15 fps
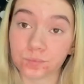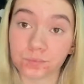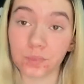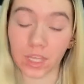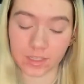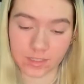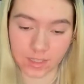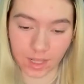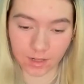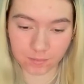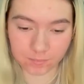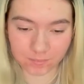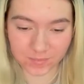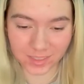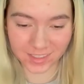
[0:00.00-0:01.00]
that's that.
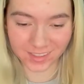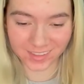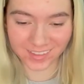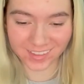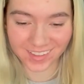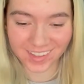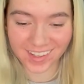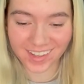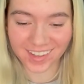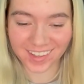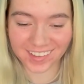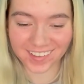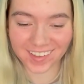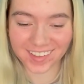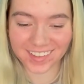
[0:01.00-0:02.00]

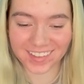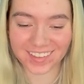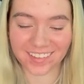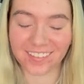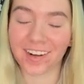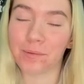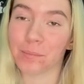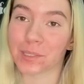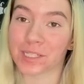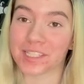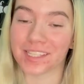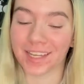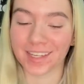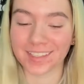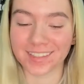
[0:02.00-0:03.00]
All right, so number
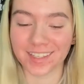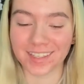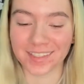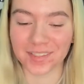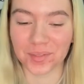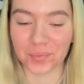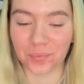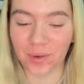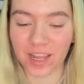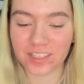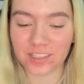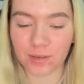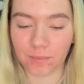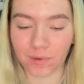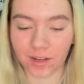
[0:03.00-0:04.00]
6 is,
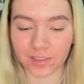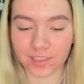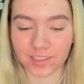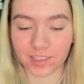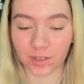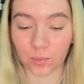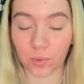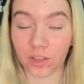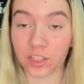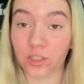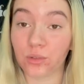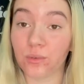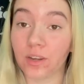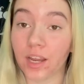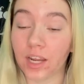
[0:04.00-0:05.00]
which monster will
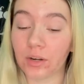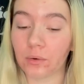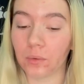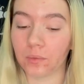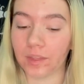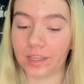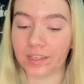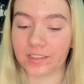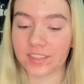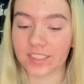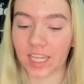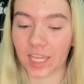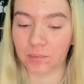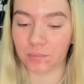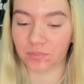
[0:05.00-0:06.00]
you narrowly
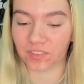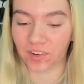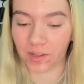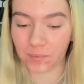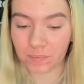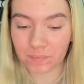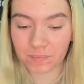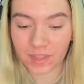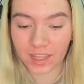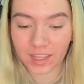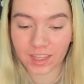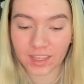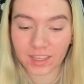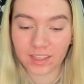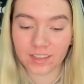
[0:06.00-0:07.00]
escape from?
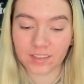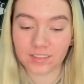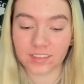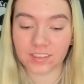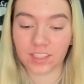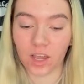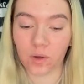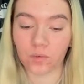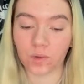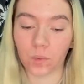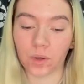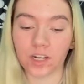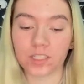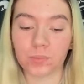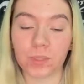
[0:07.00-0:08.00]
So if you
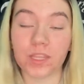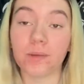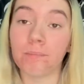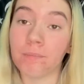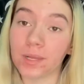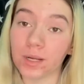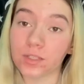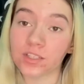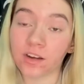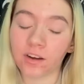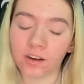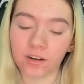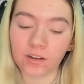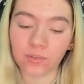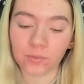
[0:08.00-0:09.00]
want it to be the
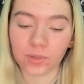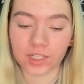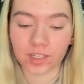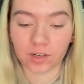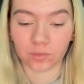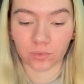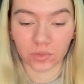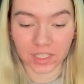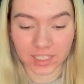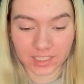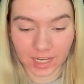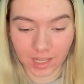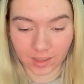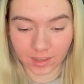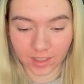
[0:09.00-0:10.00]
Minotaur, read a
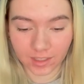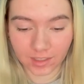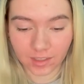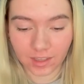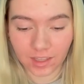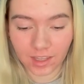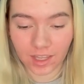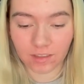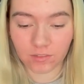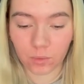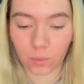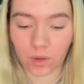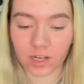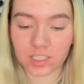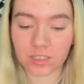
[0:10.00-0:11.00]
retelling. If you
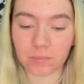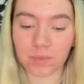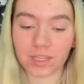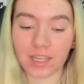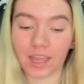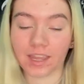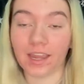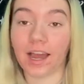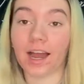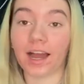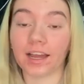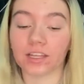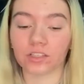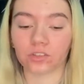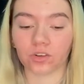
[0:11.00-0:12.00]
want it to be a
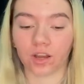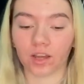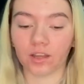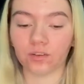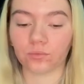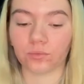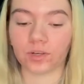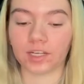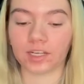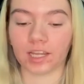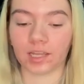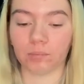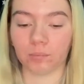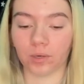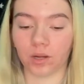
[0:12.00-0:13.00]
Hydra, read
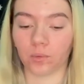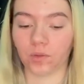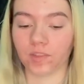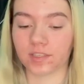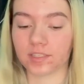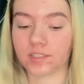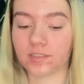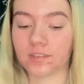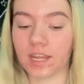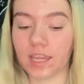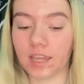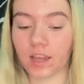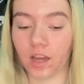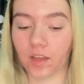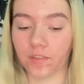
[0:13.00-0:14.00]
a book with a
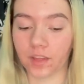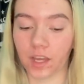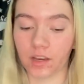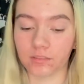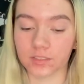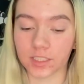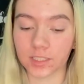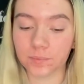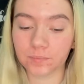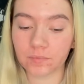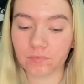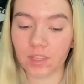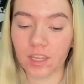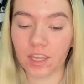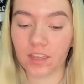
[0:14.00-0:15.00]
snake on the cover.
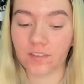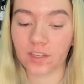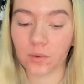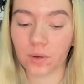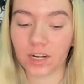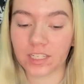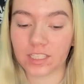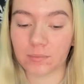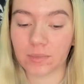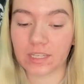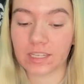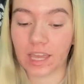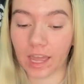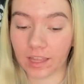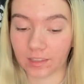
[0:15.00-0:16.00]
If you want it to be
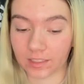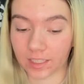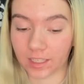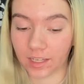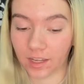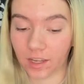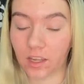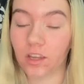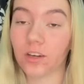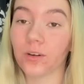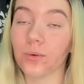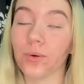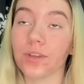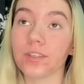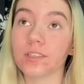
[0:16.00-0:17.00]
Kelly,
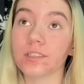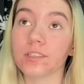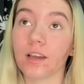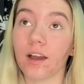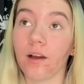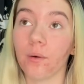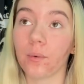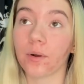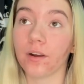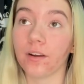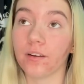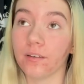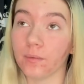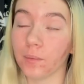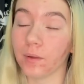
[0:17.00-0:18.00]
who is
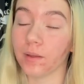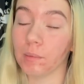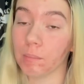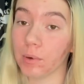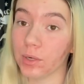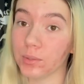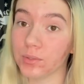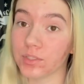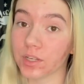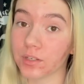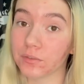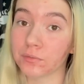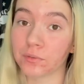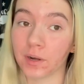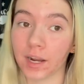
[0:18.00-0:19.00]
our Impuza
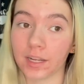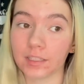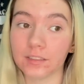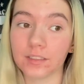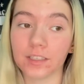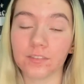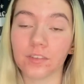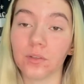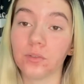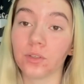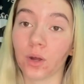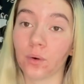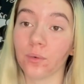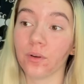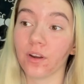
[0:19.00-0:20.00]
friend, if you
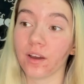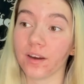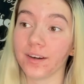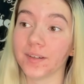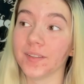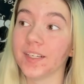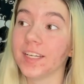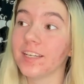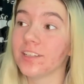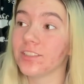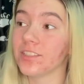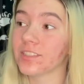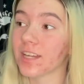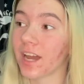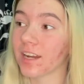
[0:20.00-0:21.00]
don't know,
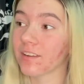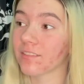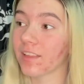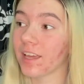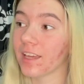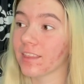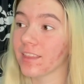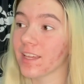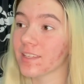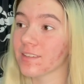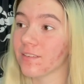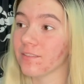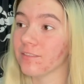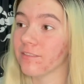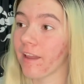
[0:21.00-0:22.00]
she's kind of like this
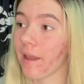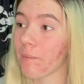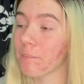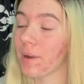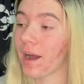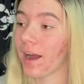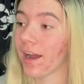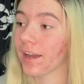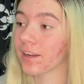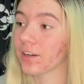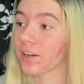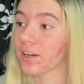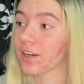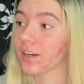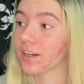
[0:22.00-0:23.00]

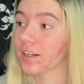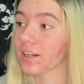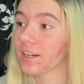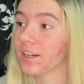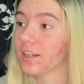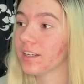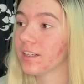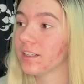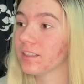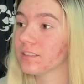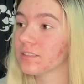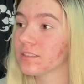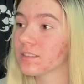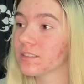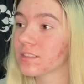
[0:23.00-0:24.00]
vampire,
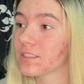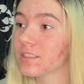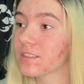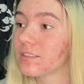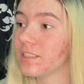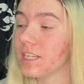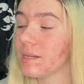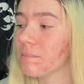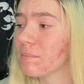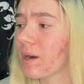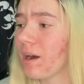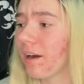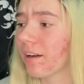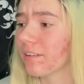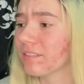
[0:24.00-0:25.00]

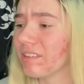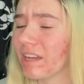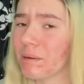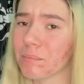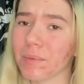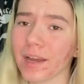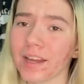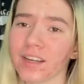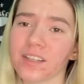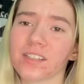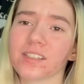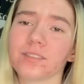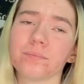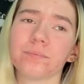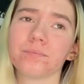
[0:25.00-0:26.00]
steampunk vampire